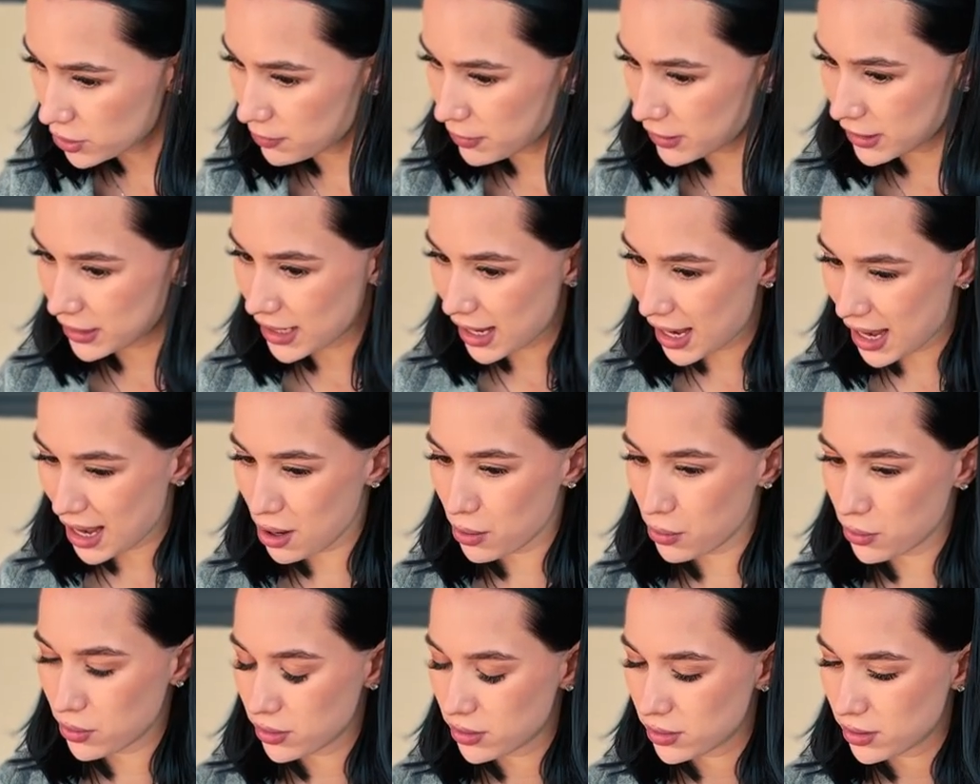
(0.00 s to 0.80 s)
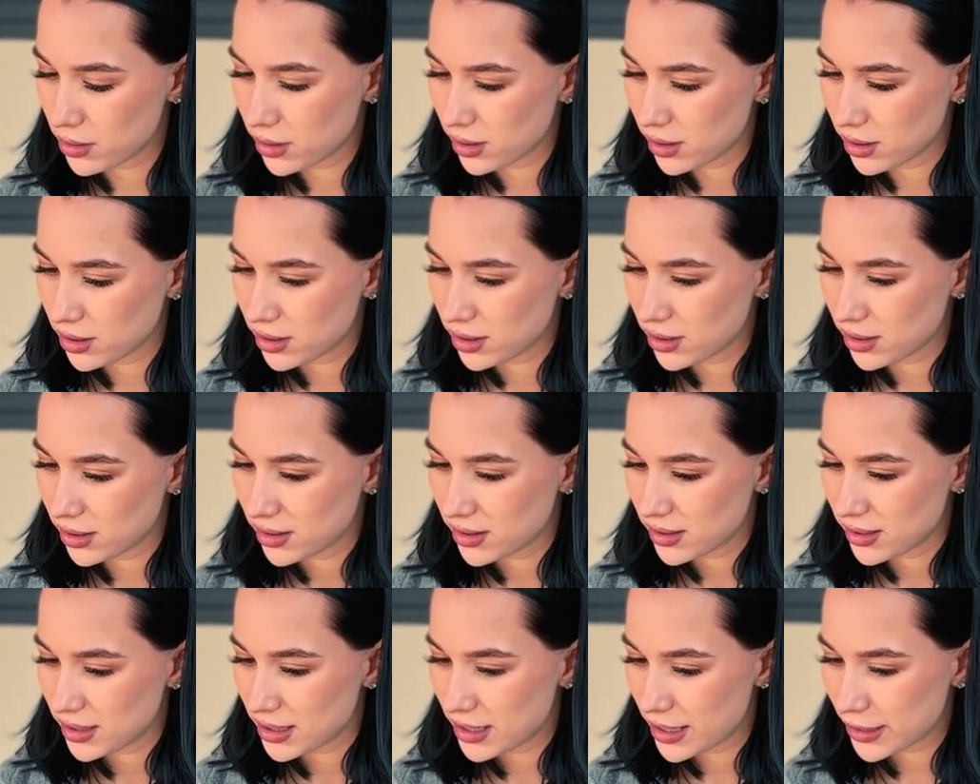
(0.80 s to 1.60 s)
But now
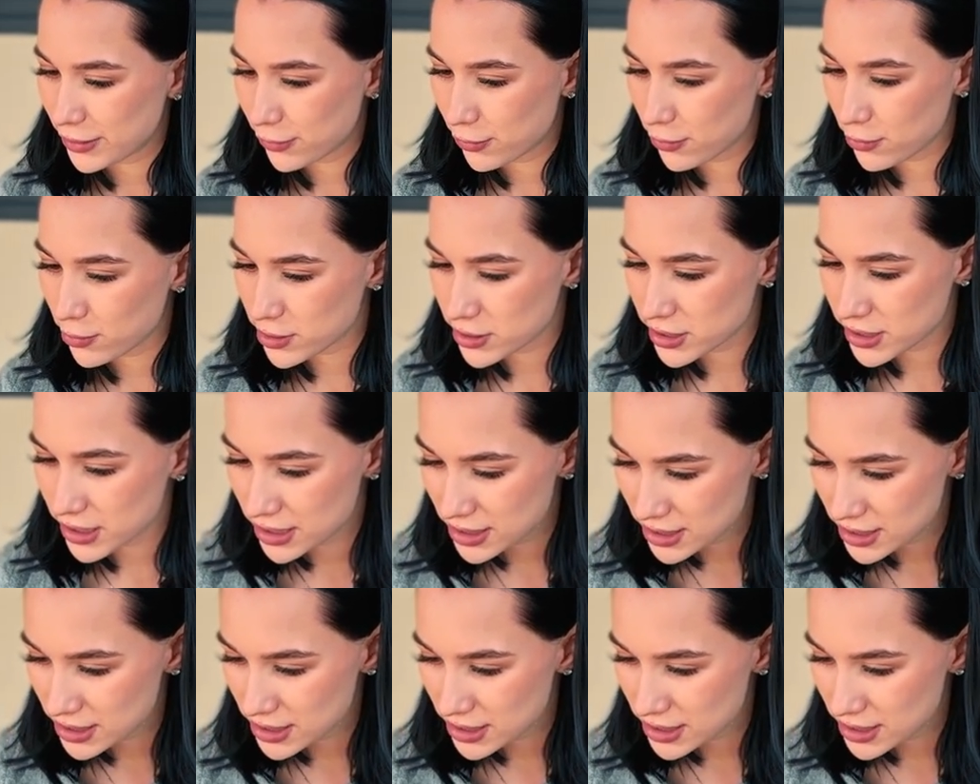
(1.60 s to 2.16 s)
it reversed in